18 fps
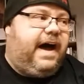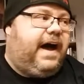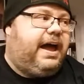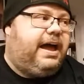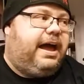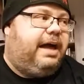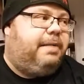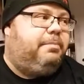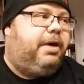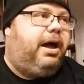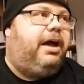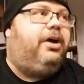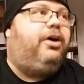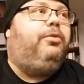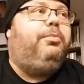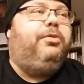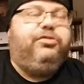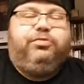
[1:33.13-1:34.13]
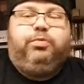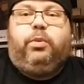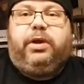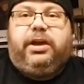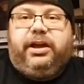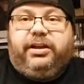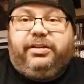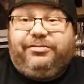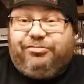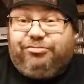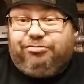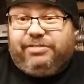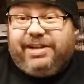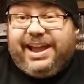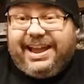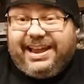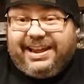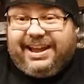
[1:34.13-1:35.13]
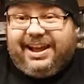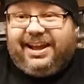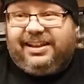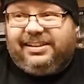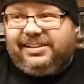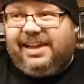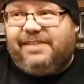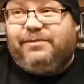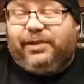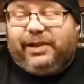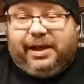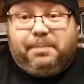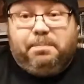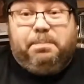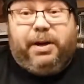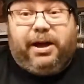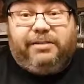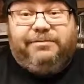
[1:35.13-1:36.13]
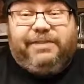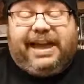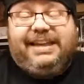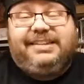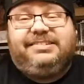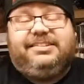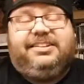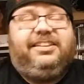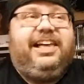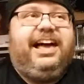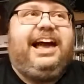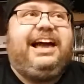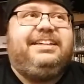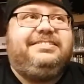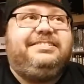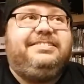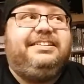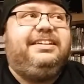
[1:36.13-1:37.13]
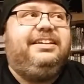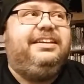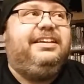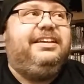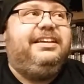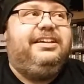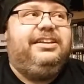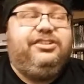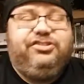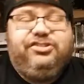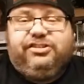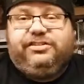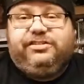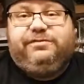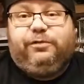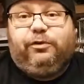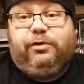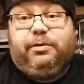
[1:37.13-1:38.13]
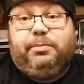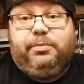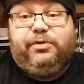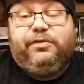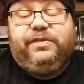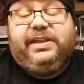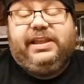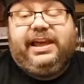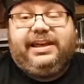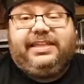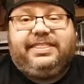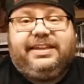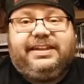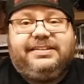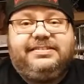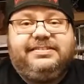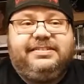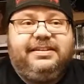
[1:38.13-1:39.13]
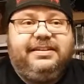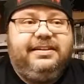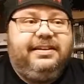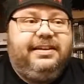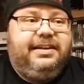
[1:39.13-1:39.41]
I almost want to create a level above S-Class just for a movie like this.